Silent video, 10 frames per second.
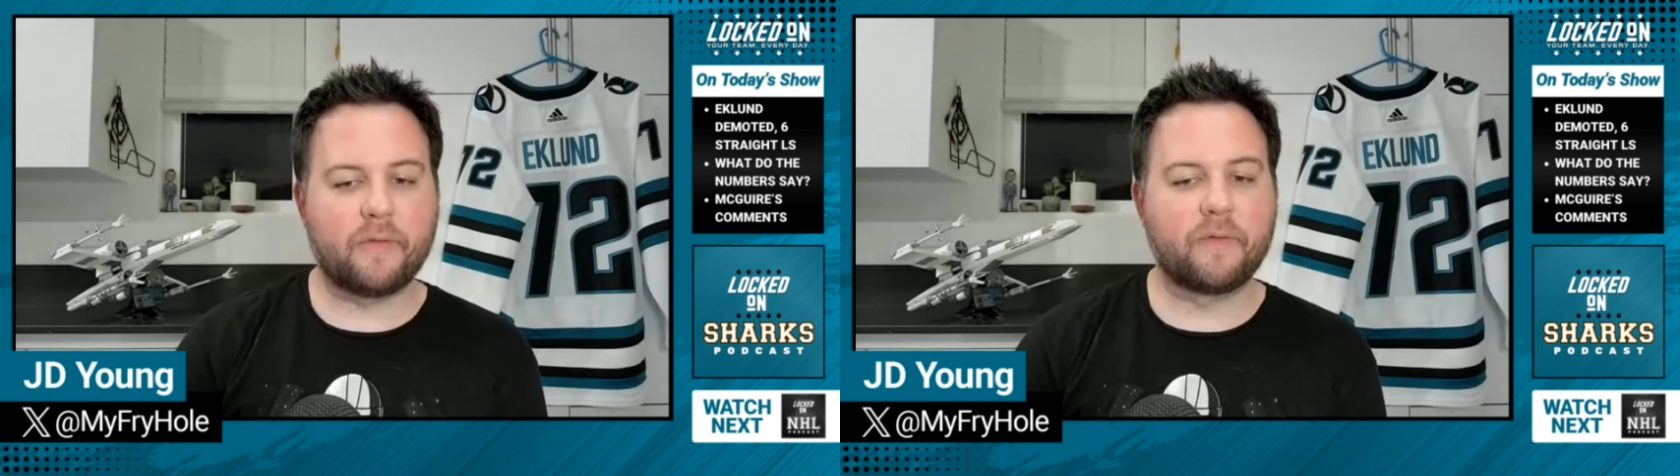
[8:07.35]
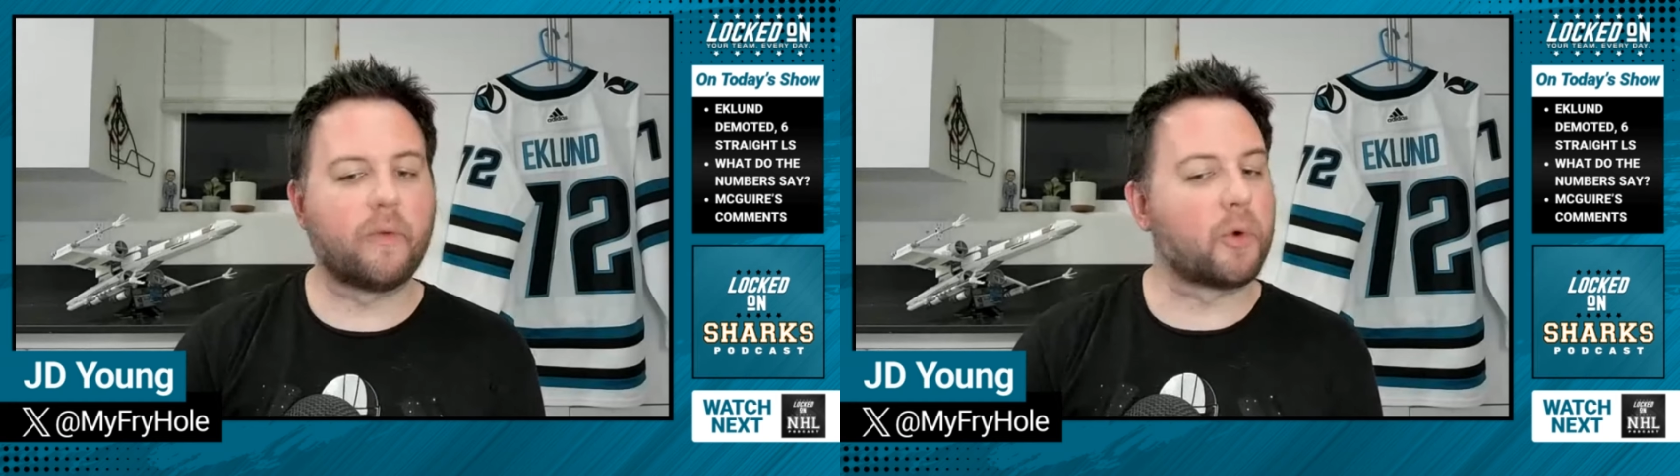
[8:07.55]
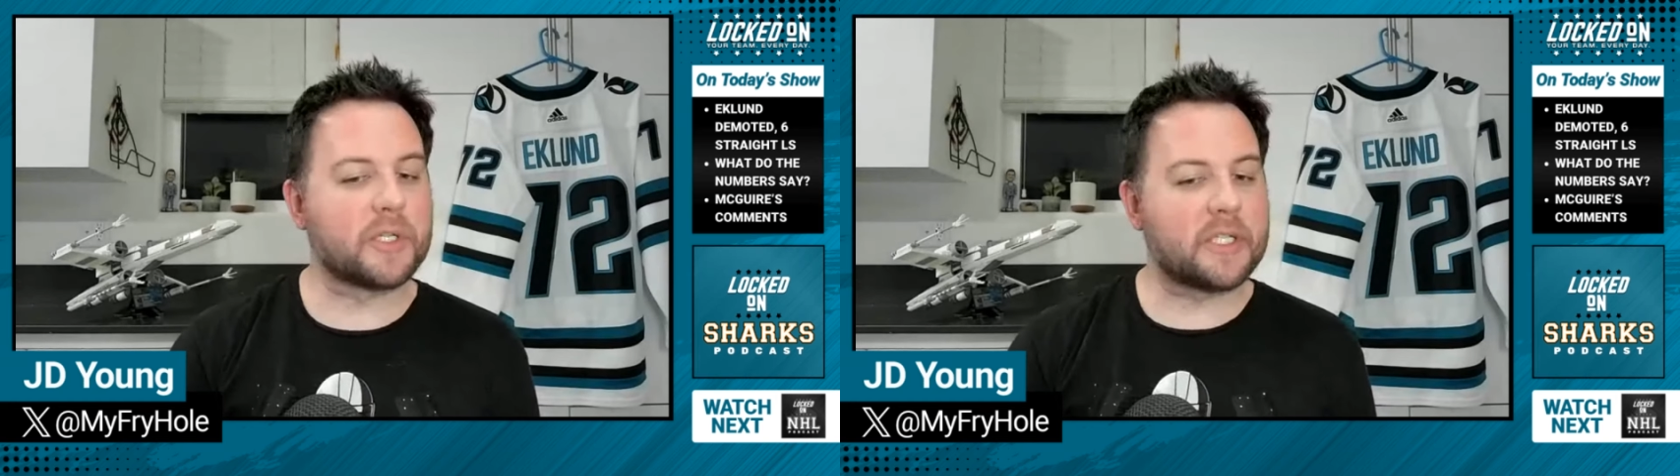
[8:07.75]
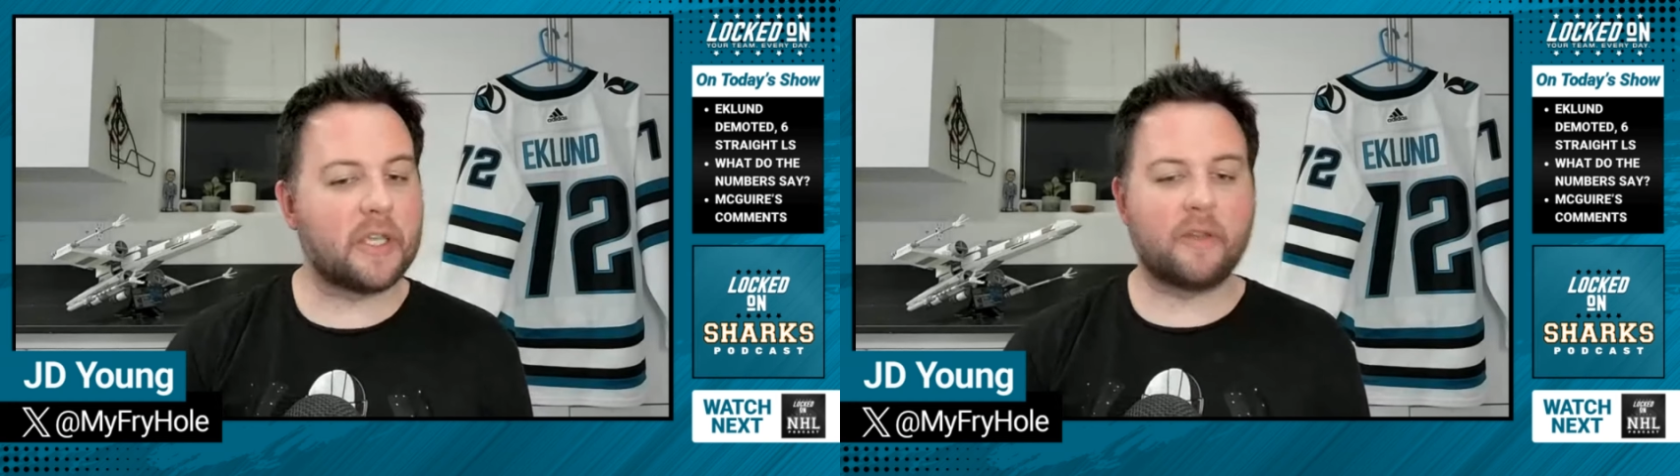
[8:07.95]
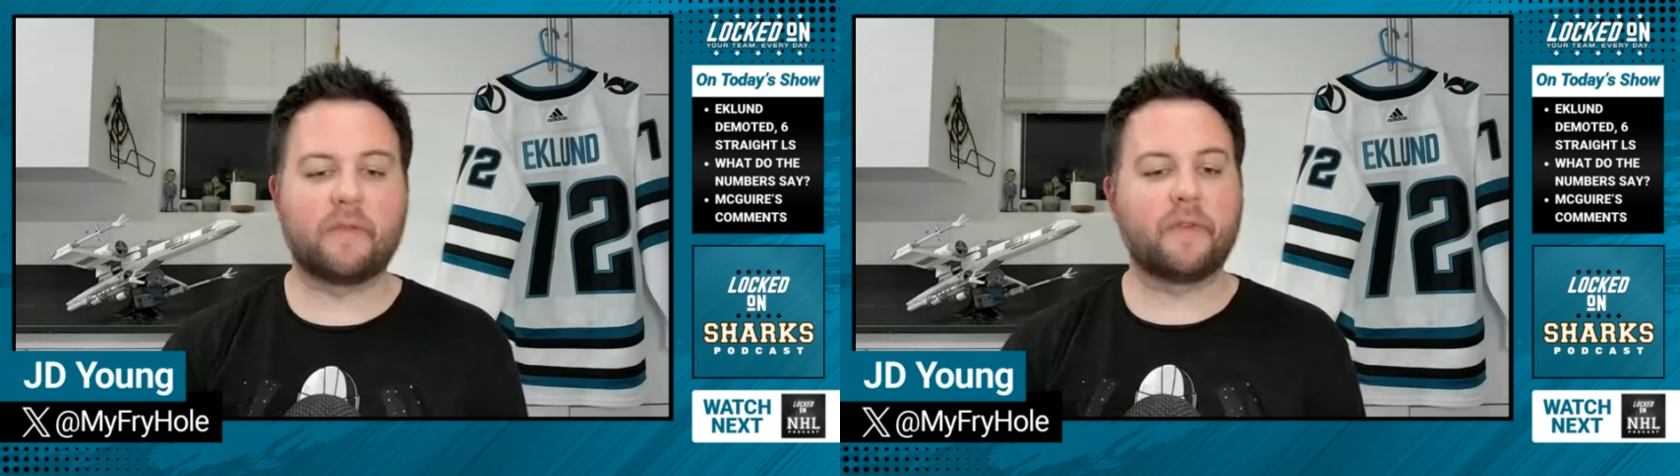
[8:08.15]

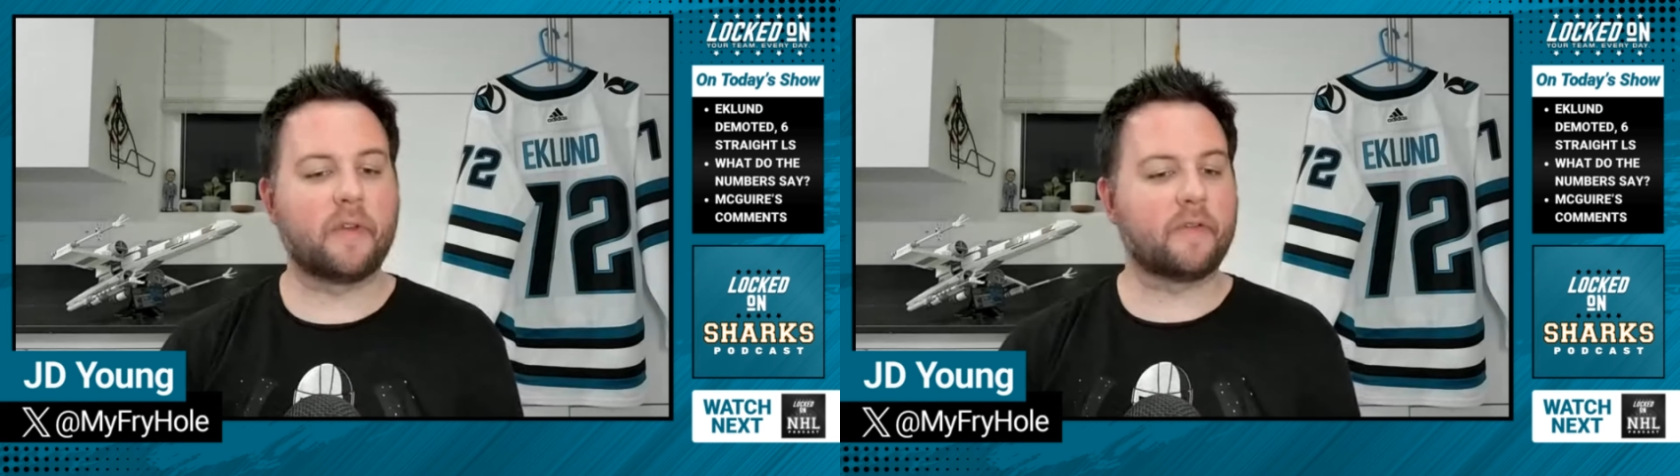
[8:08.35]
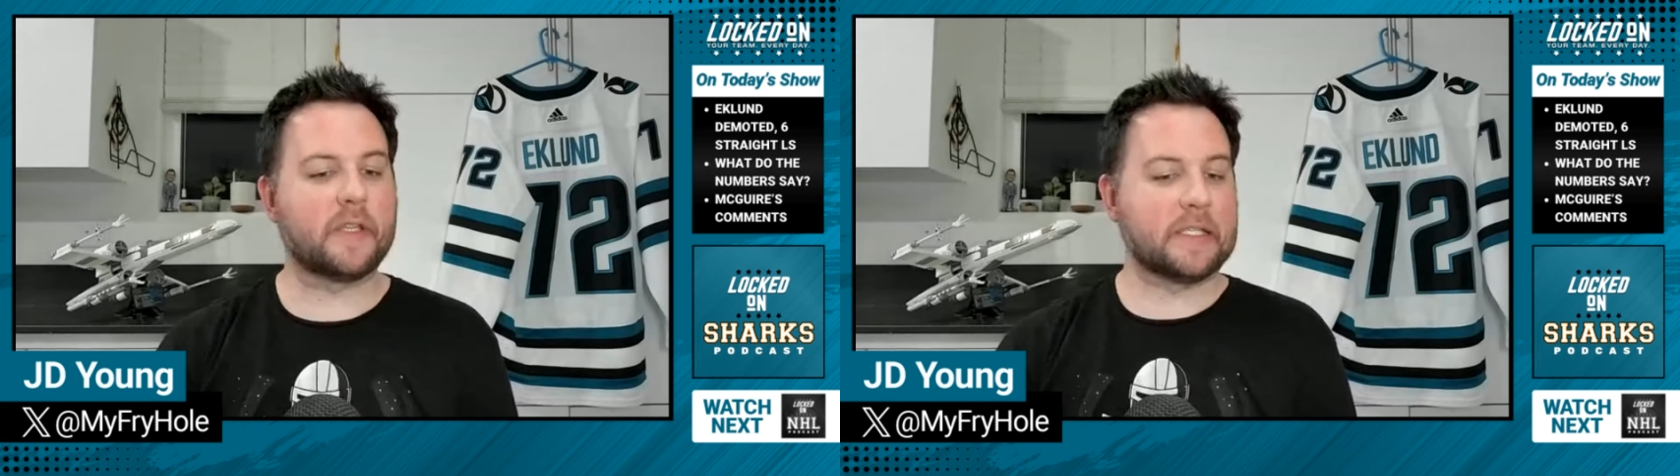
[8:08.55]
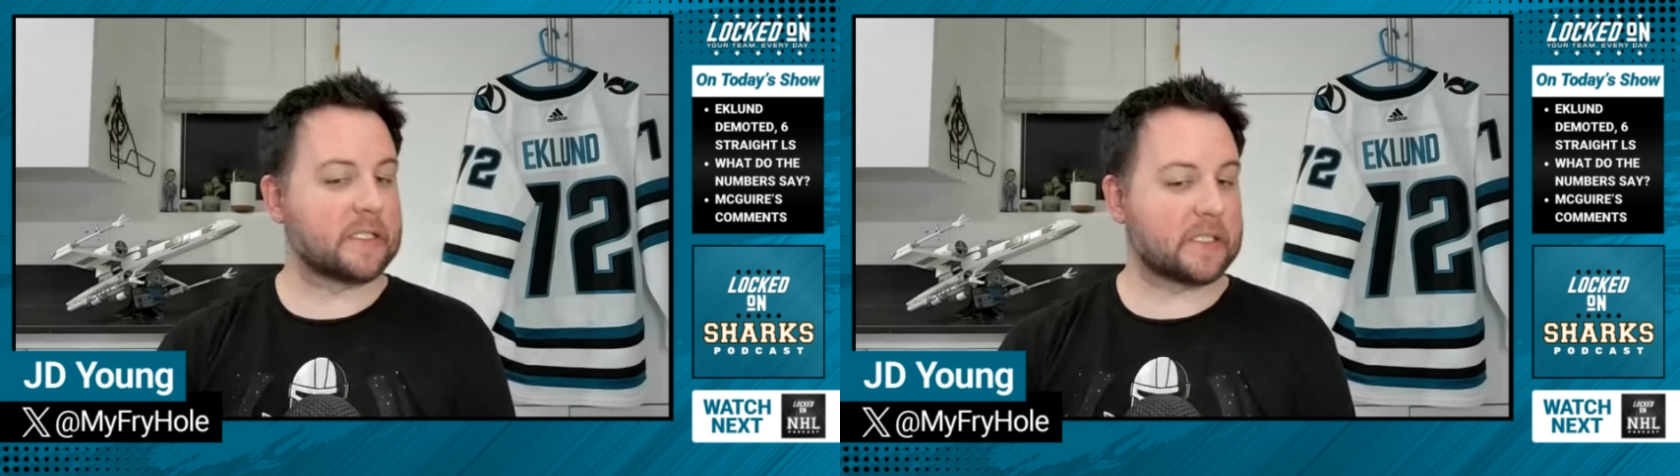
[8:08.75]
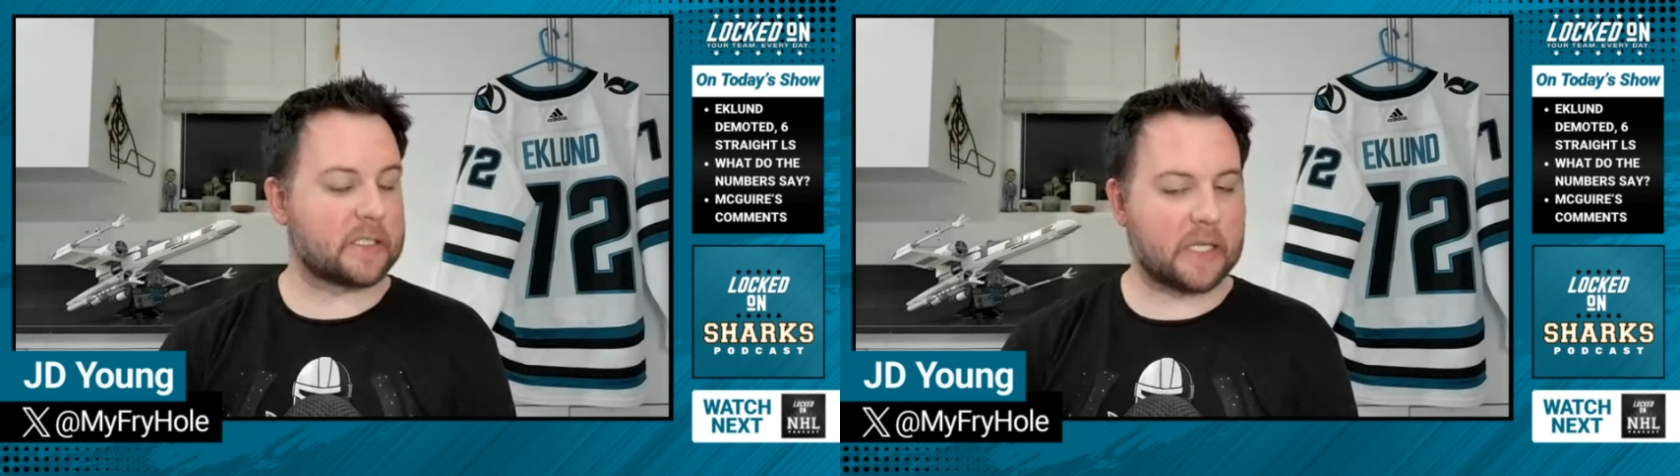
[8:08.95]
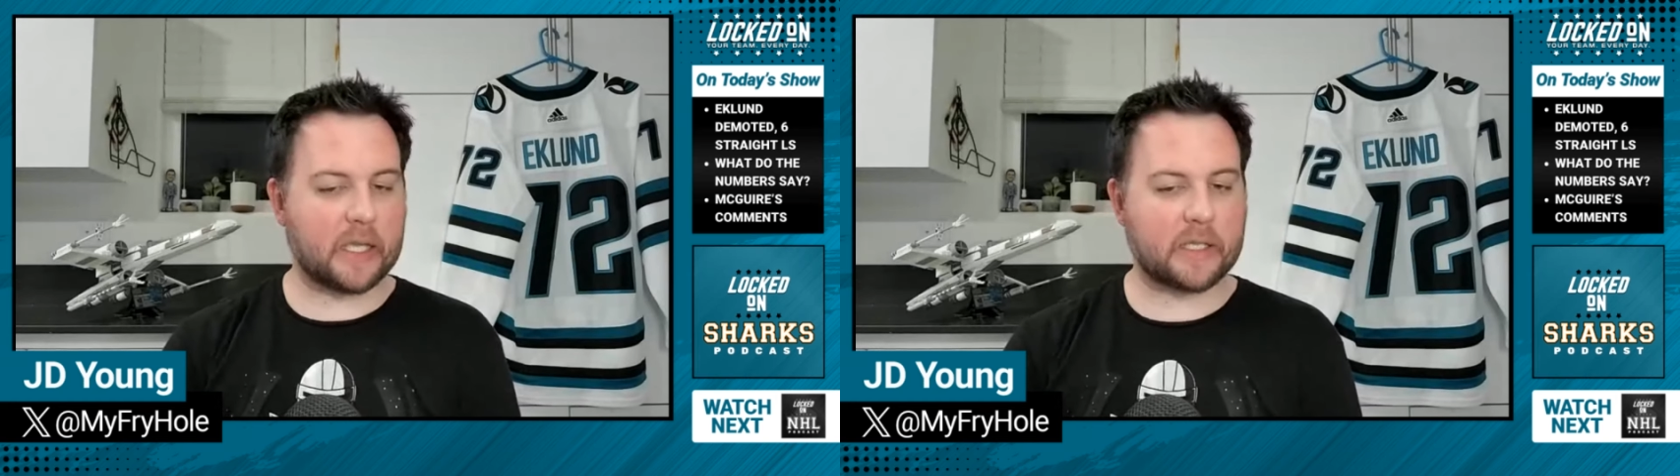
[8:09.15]

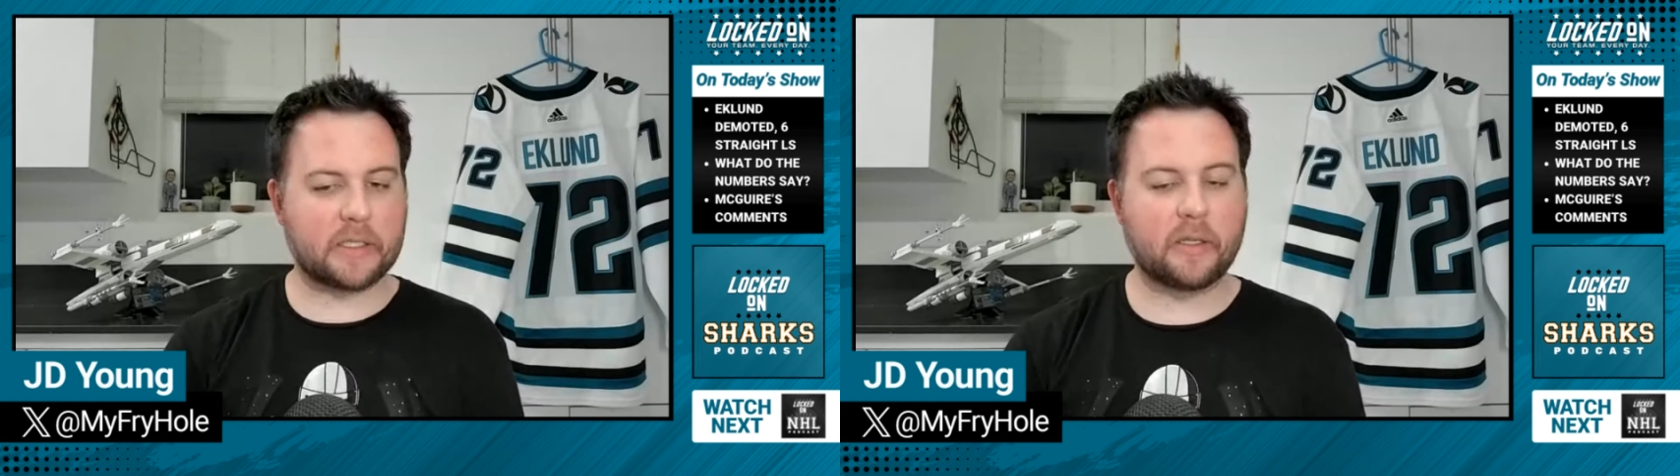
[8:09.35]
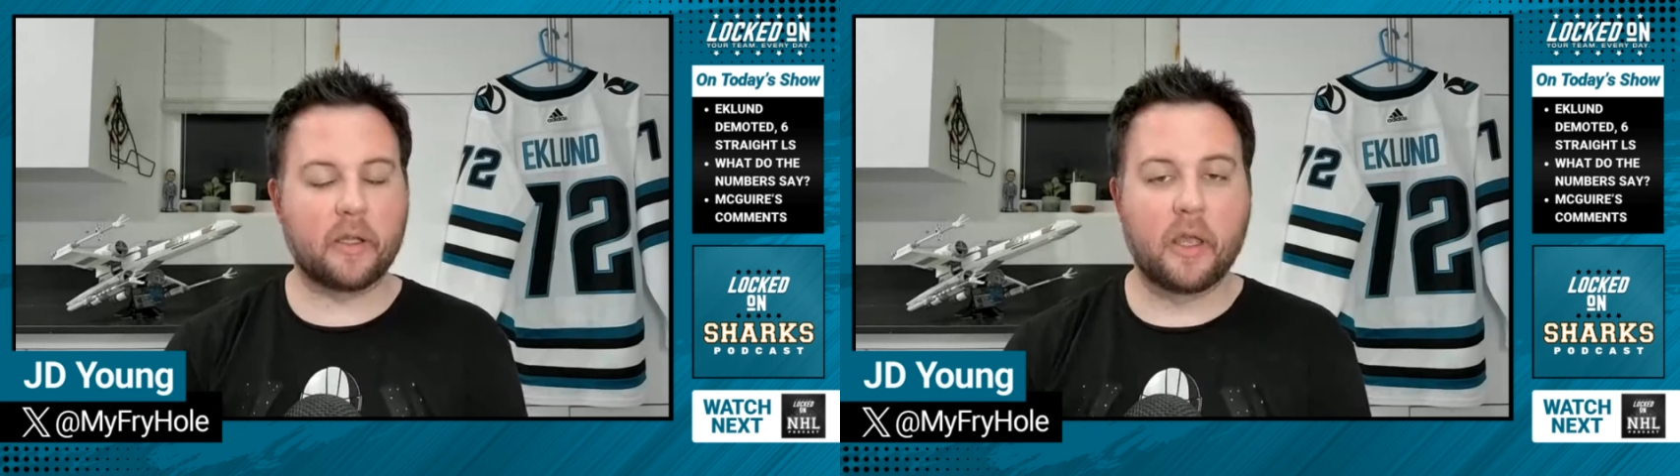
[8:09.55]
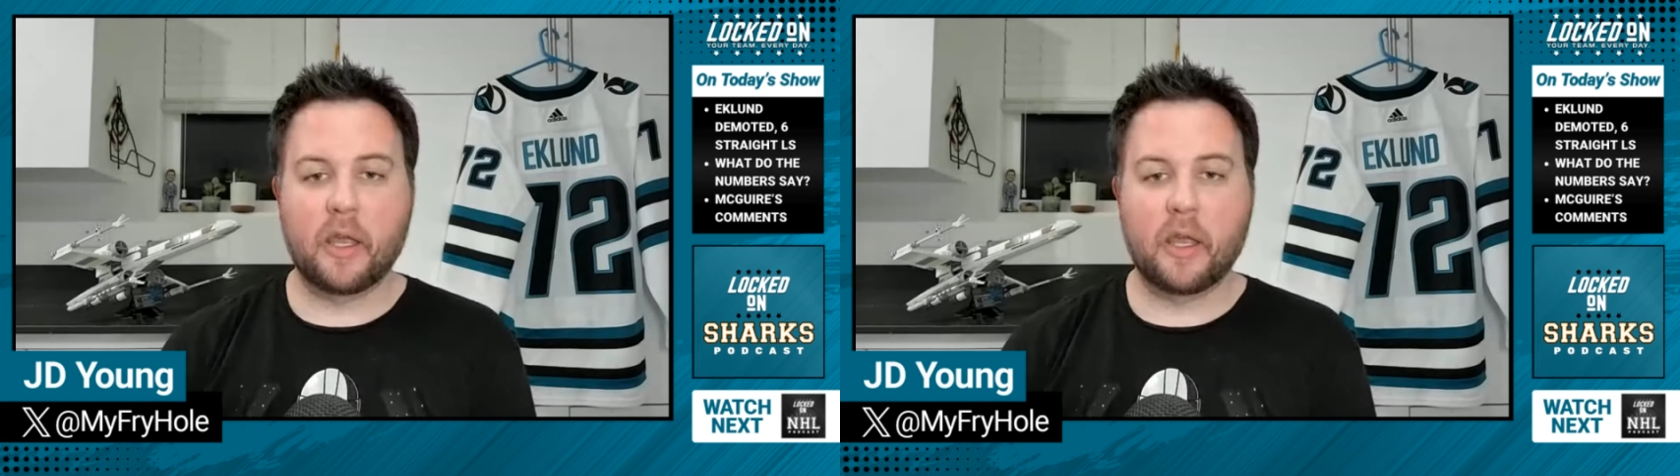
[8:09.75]
1456. And